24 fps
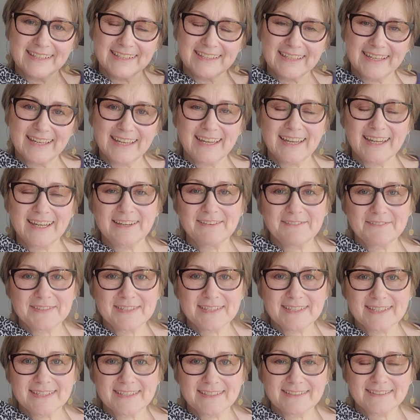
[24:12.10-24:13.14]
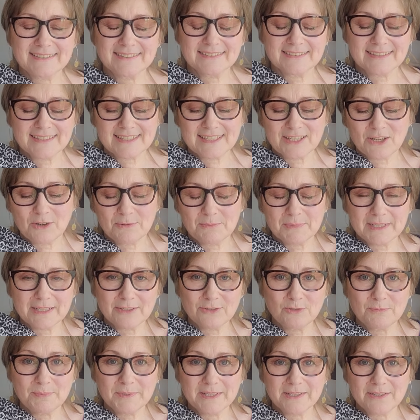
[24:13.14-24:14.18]
the cuffs, so I'm a
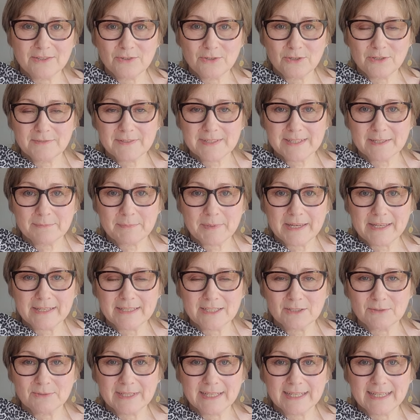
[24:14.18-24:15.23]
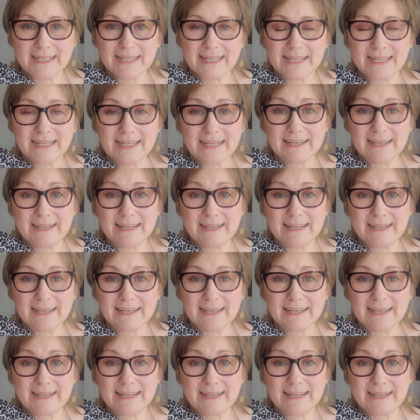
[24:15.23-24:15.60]
little bit nervous about doing it again,